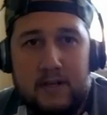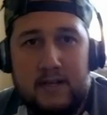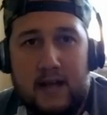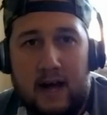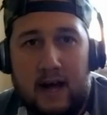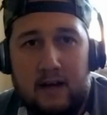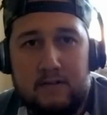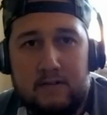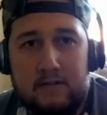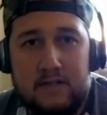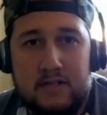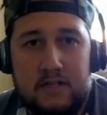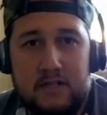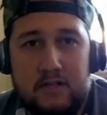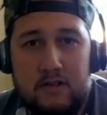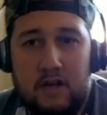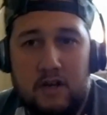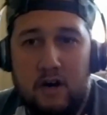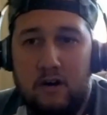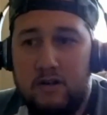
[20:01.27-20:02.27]
downs with this new
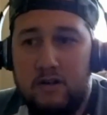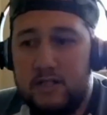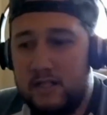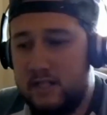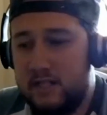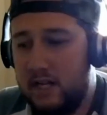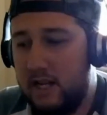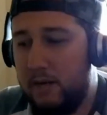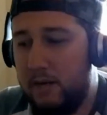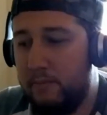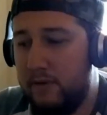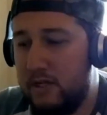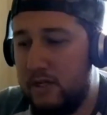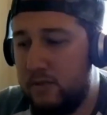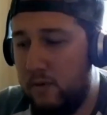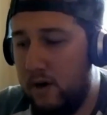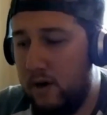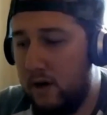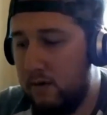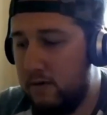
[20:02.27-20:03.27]
coach and Teddy
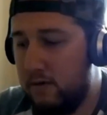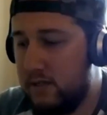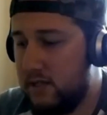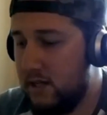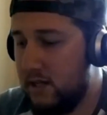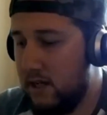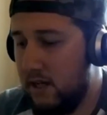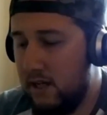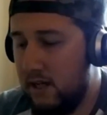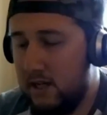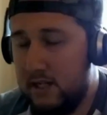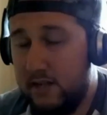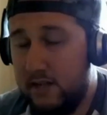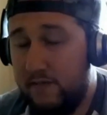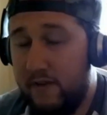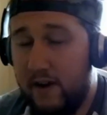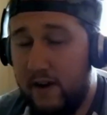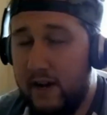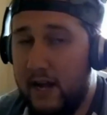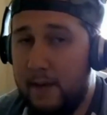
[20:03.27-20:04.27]
Bridgewater, which is a
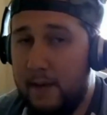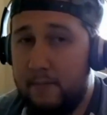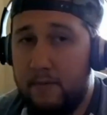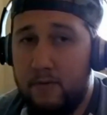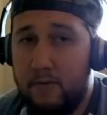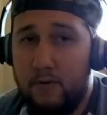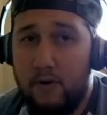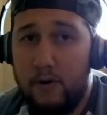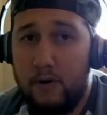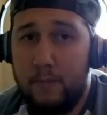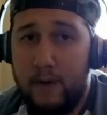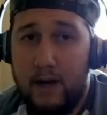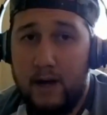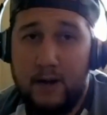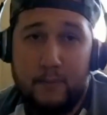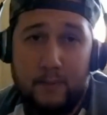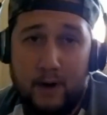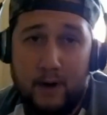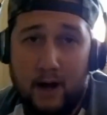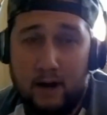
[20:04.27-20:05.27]
very capable quarterback,
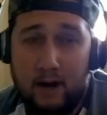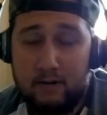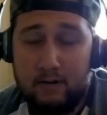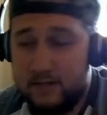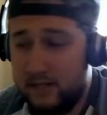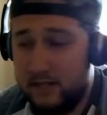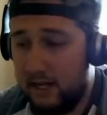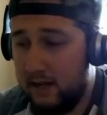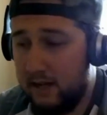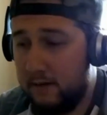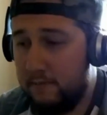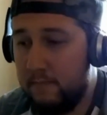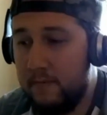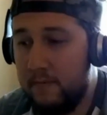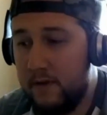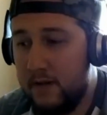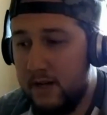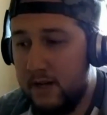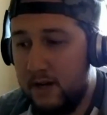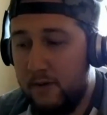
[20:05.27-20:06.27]
but I don't see him
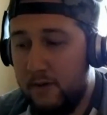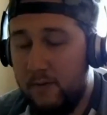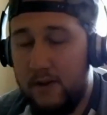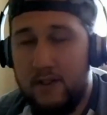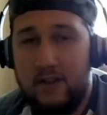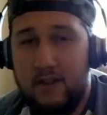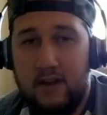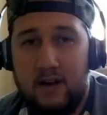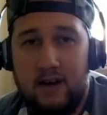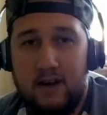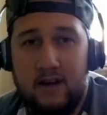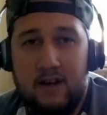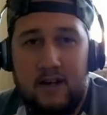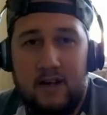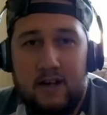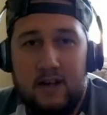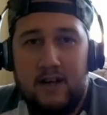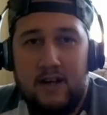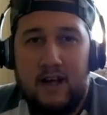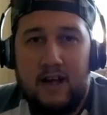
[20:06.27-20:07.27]
with the
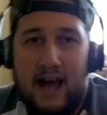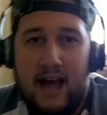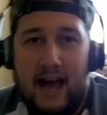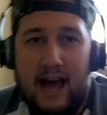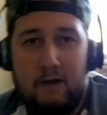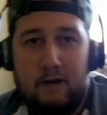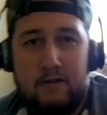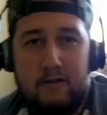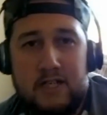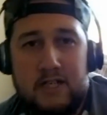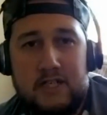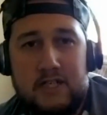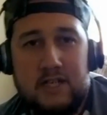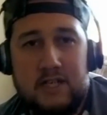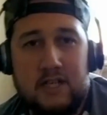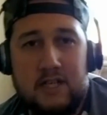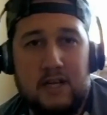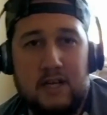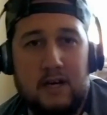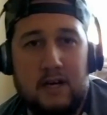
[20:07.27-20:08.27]
acquisitions
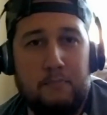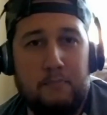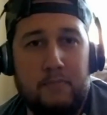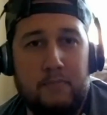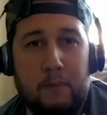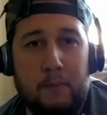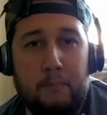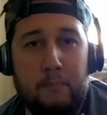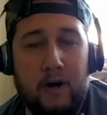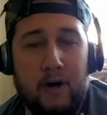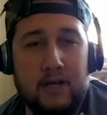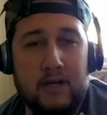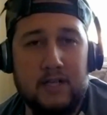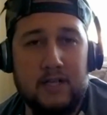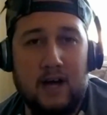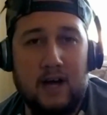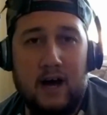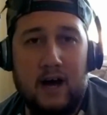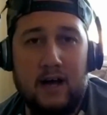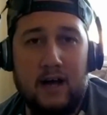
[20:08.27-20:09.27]
that the Bucks
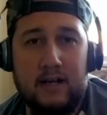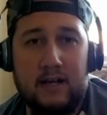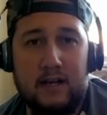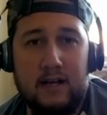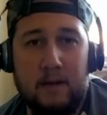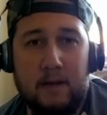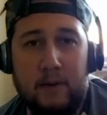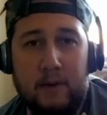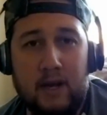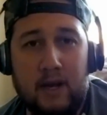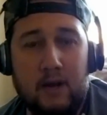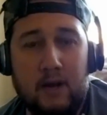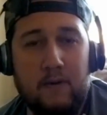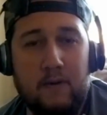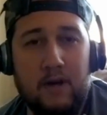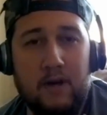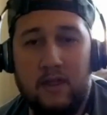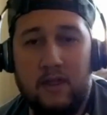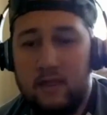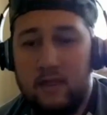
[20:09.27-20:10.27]
got and competing
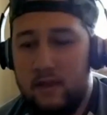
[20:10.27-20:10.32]
with